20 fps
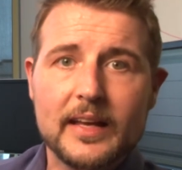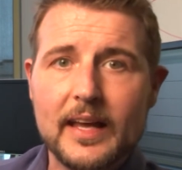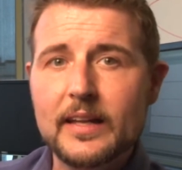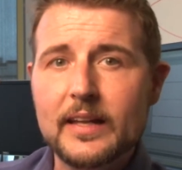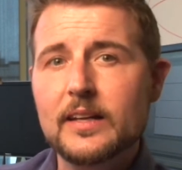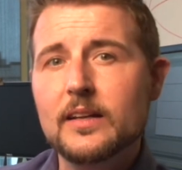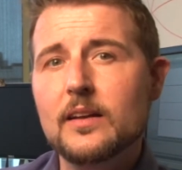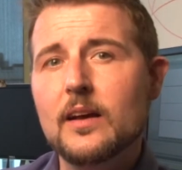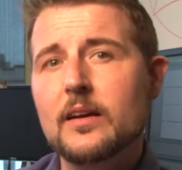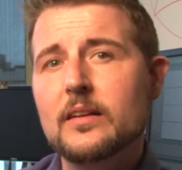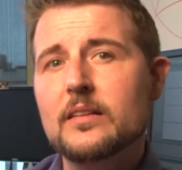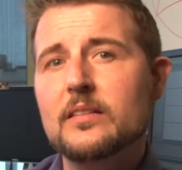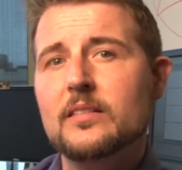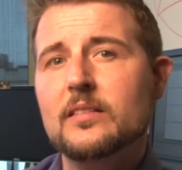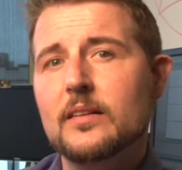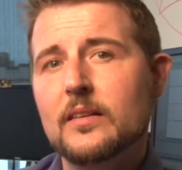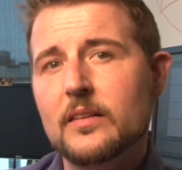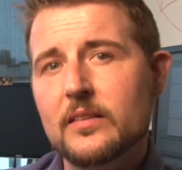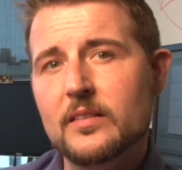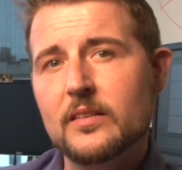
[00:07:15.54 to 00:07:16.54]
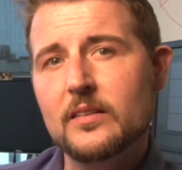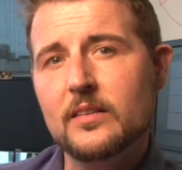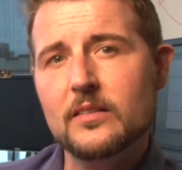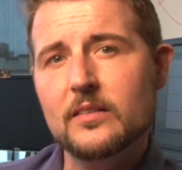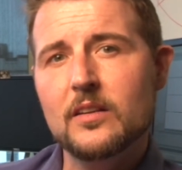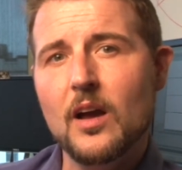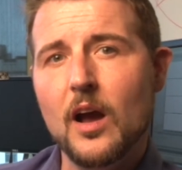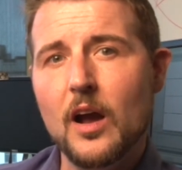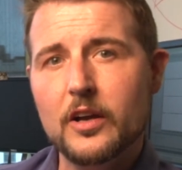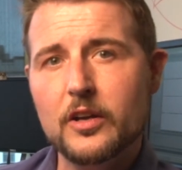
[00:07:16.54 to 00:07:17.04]
Getting unsolicited
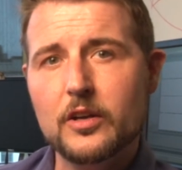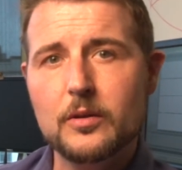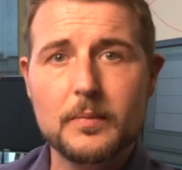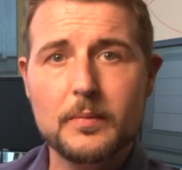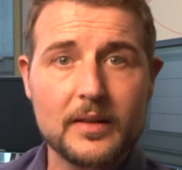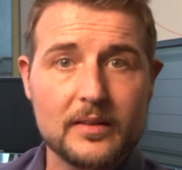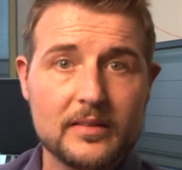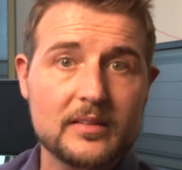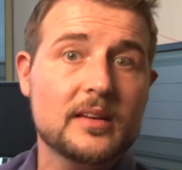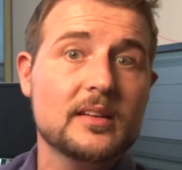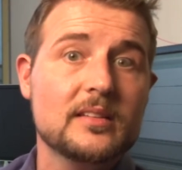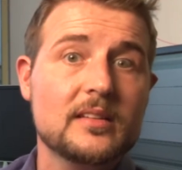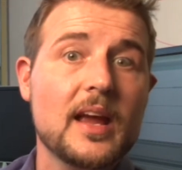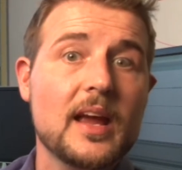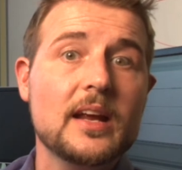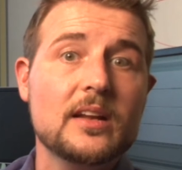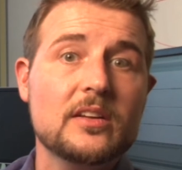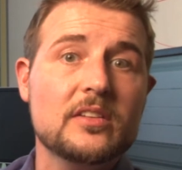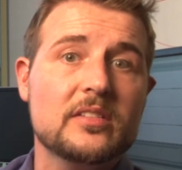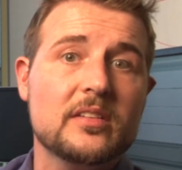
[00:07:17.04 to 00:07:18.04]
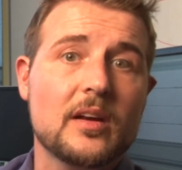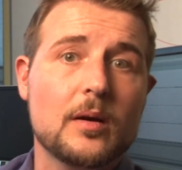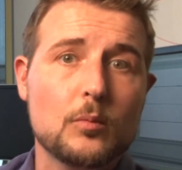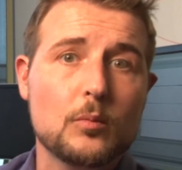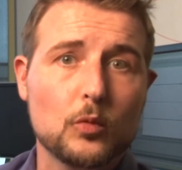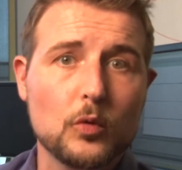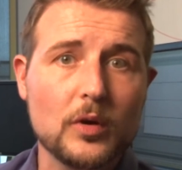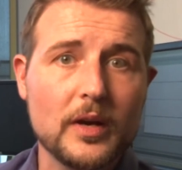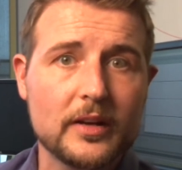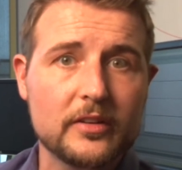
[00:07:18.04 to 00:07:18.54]
documents contains some
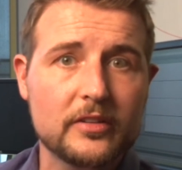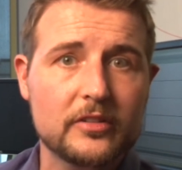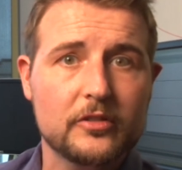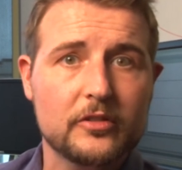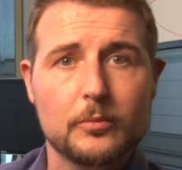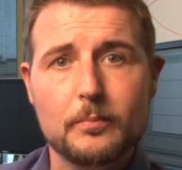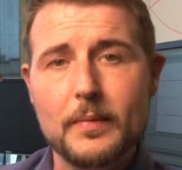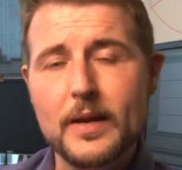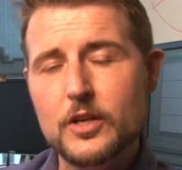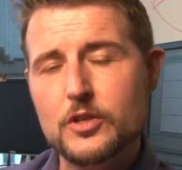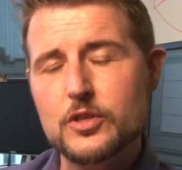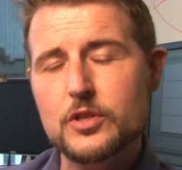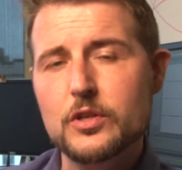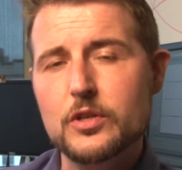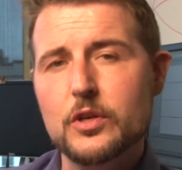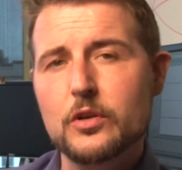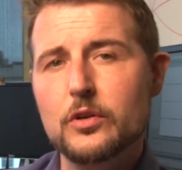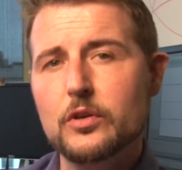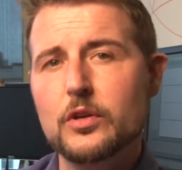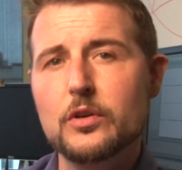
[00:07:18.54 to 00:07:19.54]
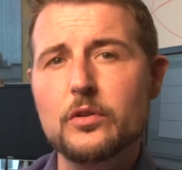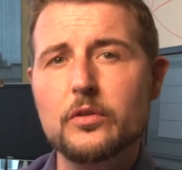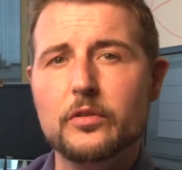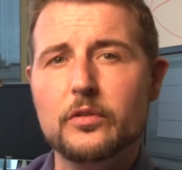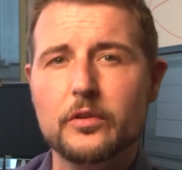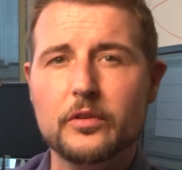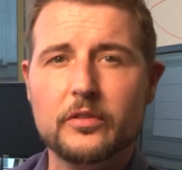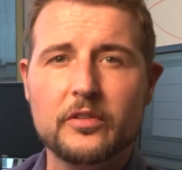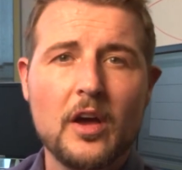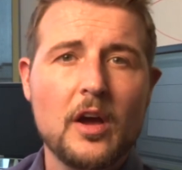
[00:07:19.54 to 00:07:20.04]
risks, so make sure your
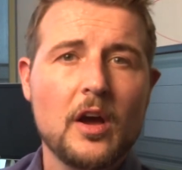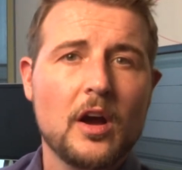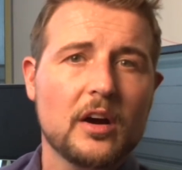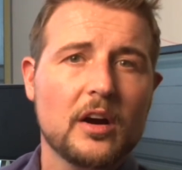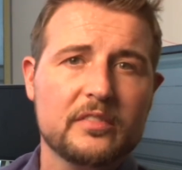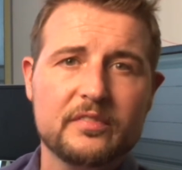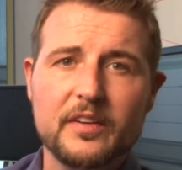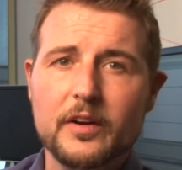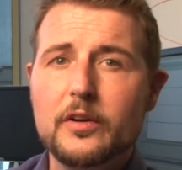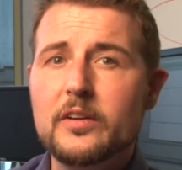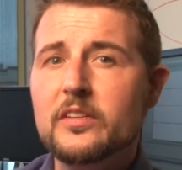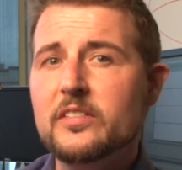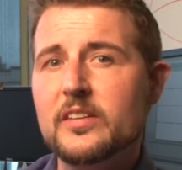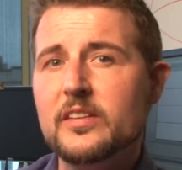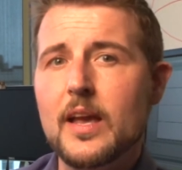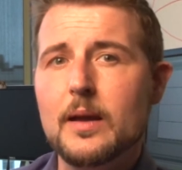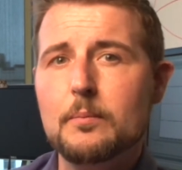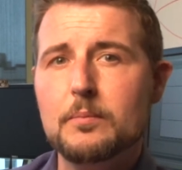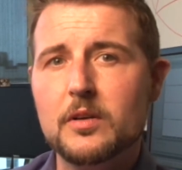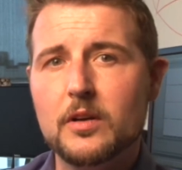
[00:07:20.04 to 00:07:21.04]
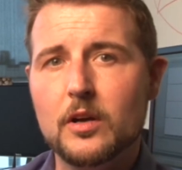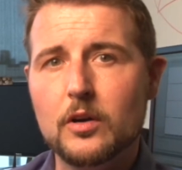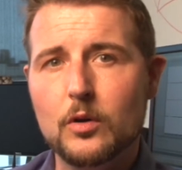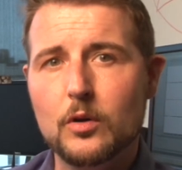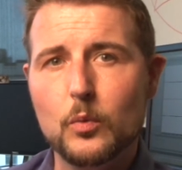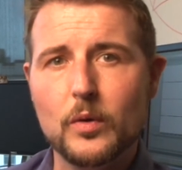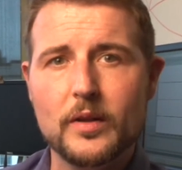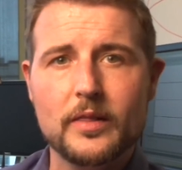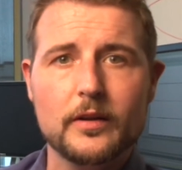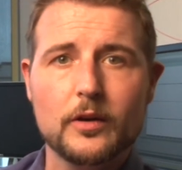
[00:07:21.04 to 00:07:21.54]
users are very
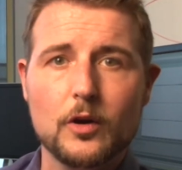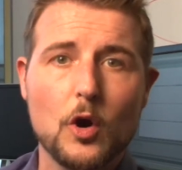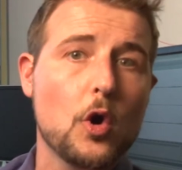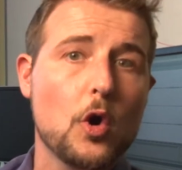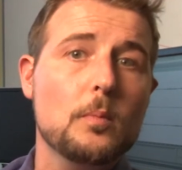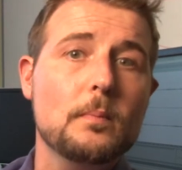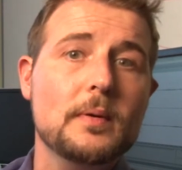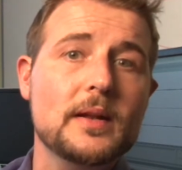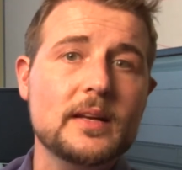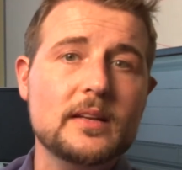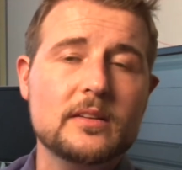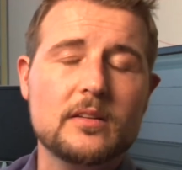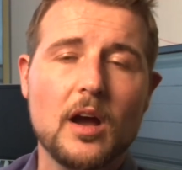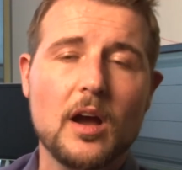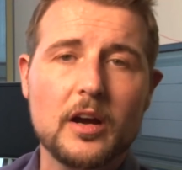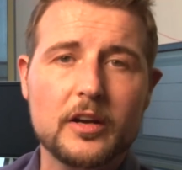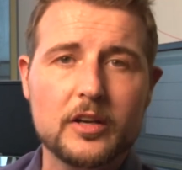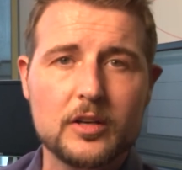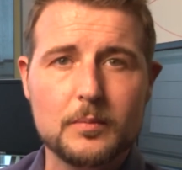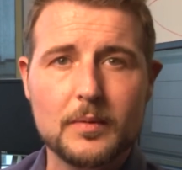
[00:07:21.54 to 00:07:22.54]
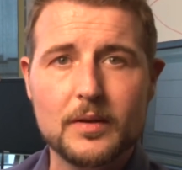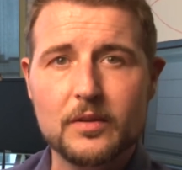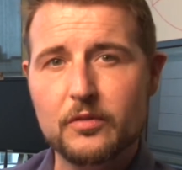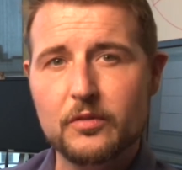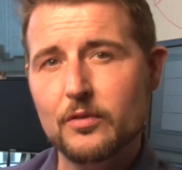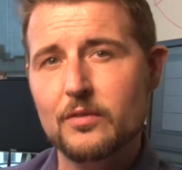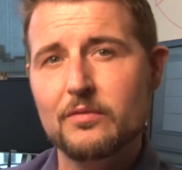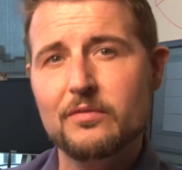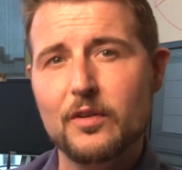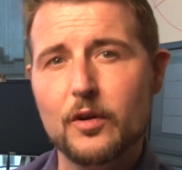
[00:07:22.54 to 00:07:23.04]
skeptical when they're opening documents
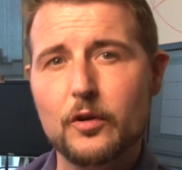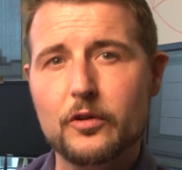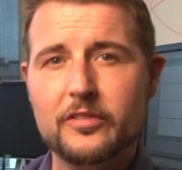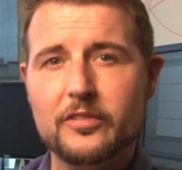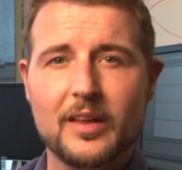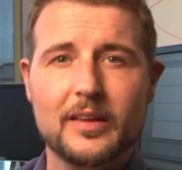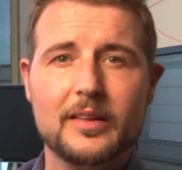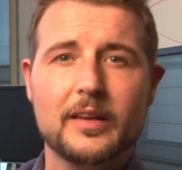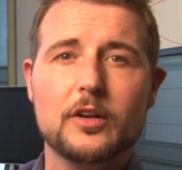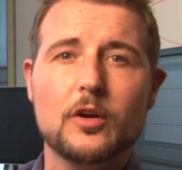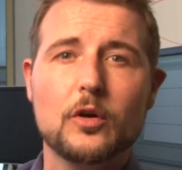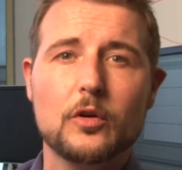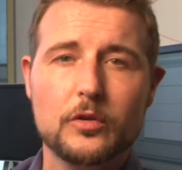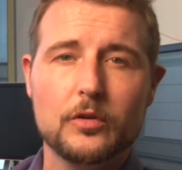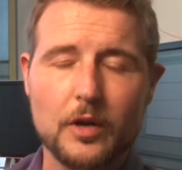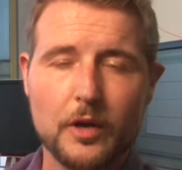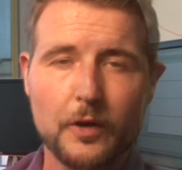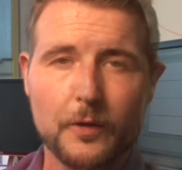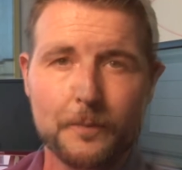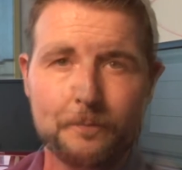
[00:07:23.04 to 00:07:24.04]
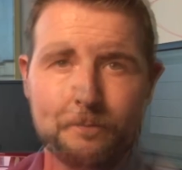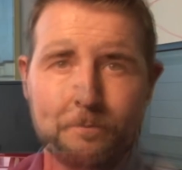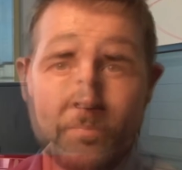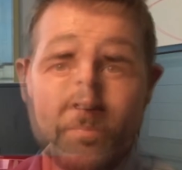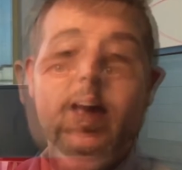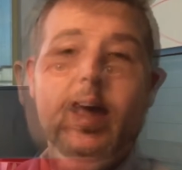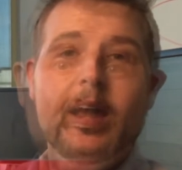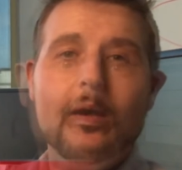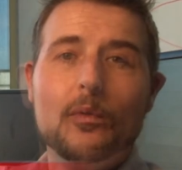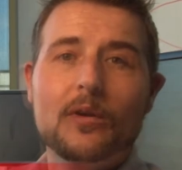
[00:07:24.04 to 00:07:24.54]
from folks that they don't know.
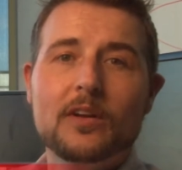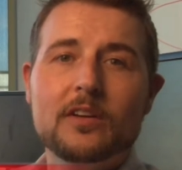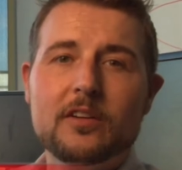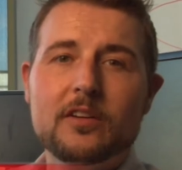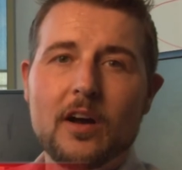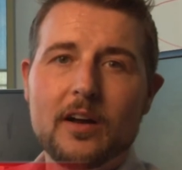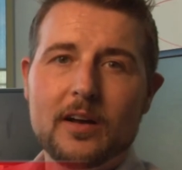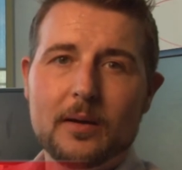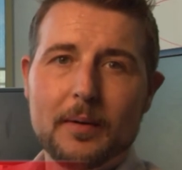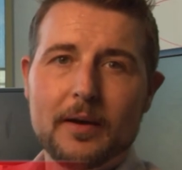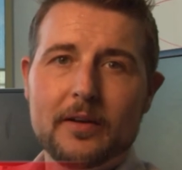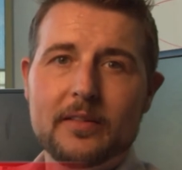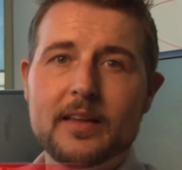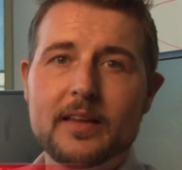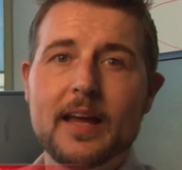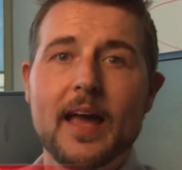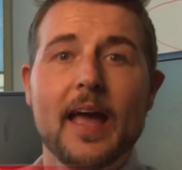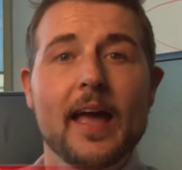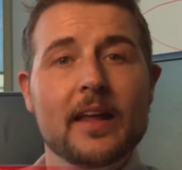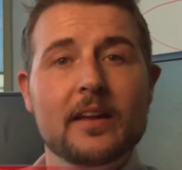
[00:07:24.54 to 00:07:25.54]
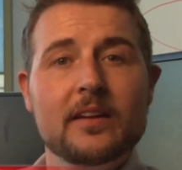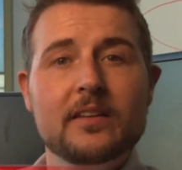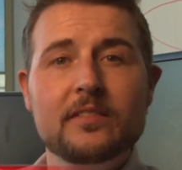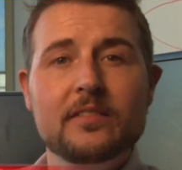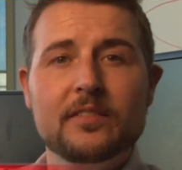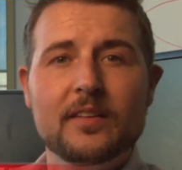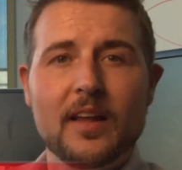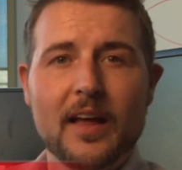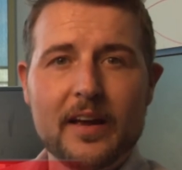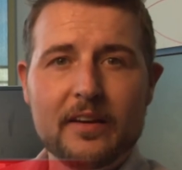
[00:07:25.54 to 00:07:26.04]
Today I want to talk about the end
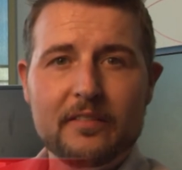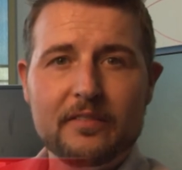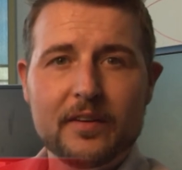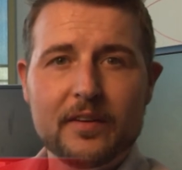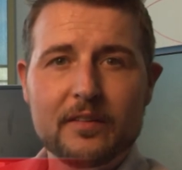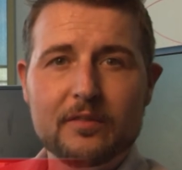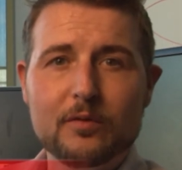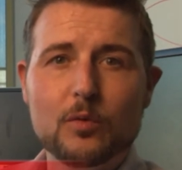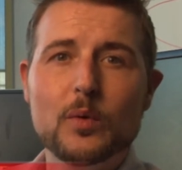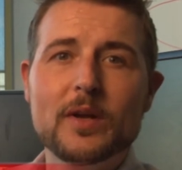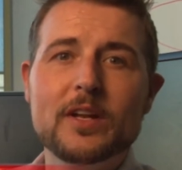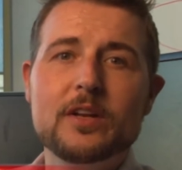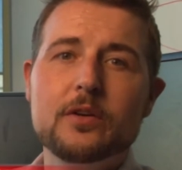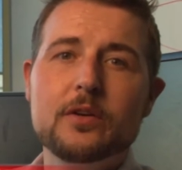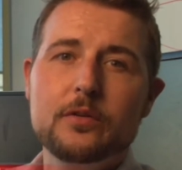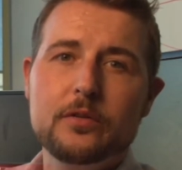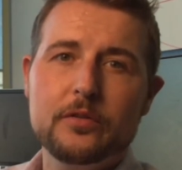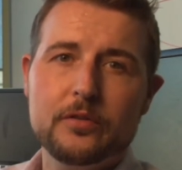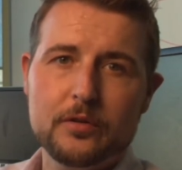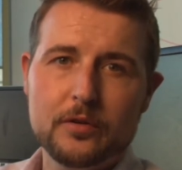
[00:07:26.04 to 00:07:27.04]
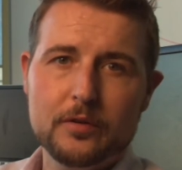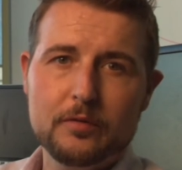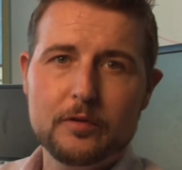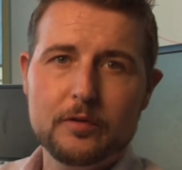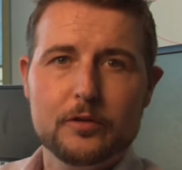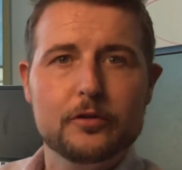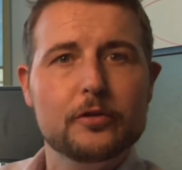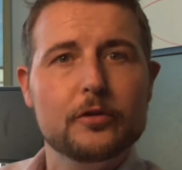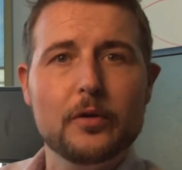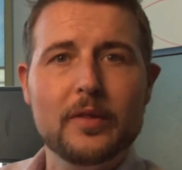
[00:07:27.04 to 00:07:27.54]
of life of Windows
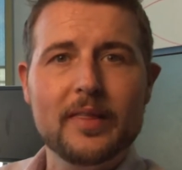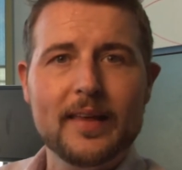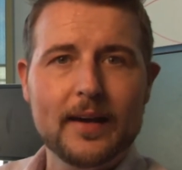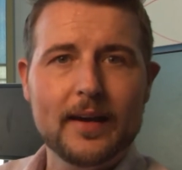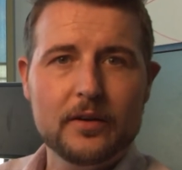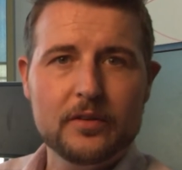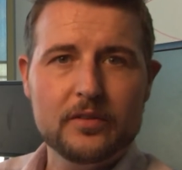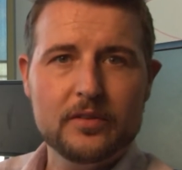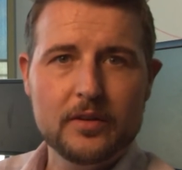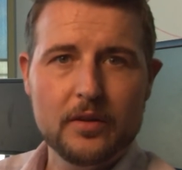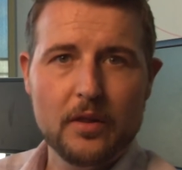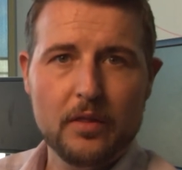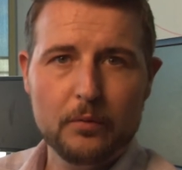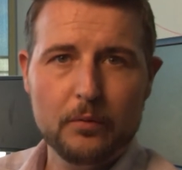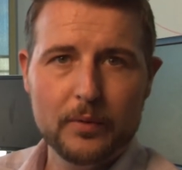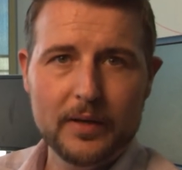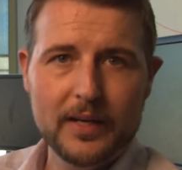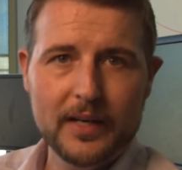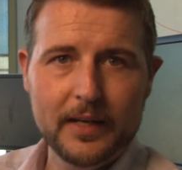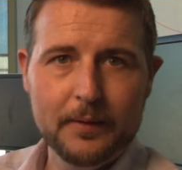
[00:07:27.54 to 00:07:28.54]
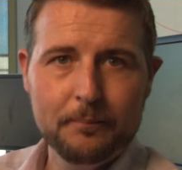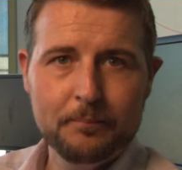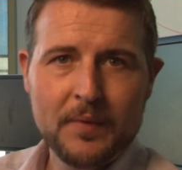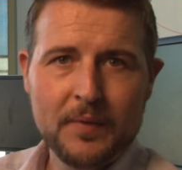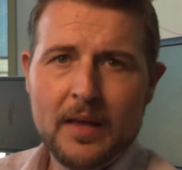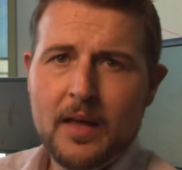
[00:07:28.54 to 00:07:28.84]
Server 2003.